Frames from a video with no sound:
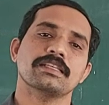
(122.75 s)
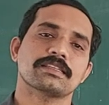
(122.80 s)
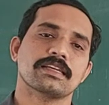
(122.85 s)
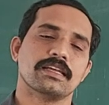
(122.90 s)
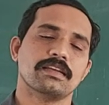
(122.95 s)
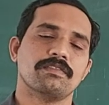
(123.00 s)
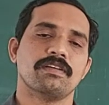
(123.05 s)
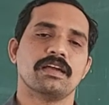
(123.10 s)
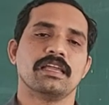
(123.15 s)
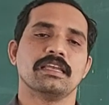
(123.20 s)

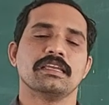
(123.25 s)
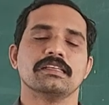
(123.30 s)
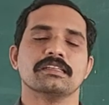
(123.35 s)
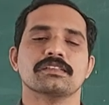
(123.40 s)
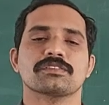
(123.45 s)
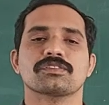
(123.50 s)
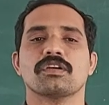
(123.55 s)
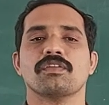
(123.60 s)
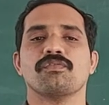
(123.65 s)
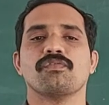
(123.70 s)

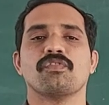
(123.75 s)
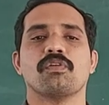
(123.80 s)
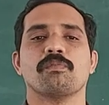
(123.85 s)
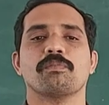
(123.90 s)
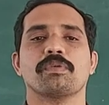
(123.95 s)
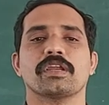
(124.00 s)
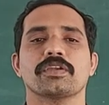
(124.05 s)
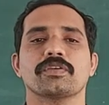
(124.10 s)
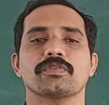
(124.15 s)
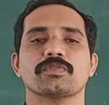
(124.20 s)
disadvantages of
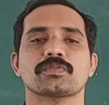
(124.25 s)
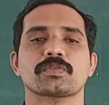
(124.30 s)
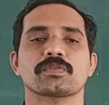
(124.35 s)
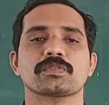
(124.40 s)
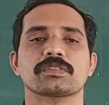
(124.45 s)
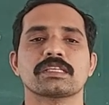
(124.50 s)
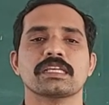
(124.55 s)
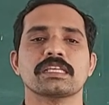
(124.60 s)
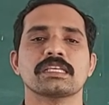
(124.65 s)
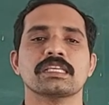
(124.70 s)
cooperative
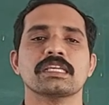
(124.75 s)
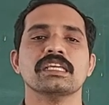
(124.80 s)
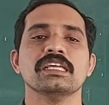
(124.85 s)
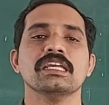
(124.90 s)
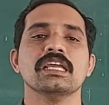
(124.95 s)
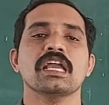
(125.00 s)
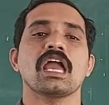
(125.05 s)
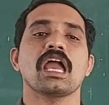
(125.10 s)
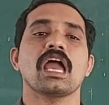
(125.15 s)
society